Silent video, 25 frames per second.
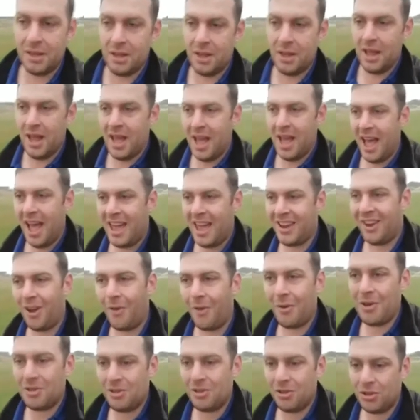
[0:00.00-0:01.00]
and low
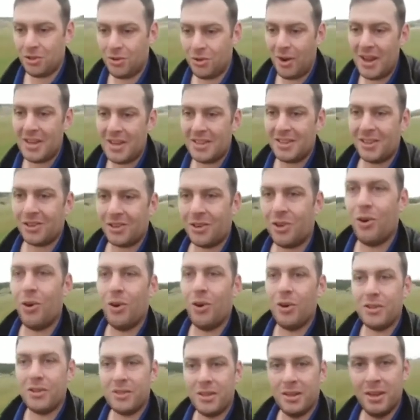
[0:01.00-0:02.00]
interest rates, to cause
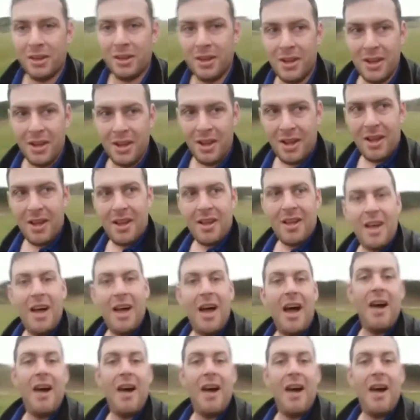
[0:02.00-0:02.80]
a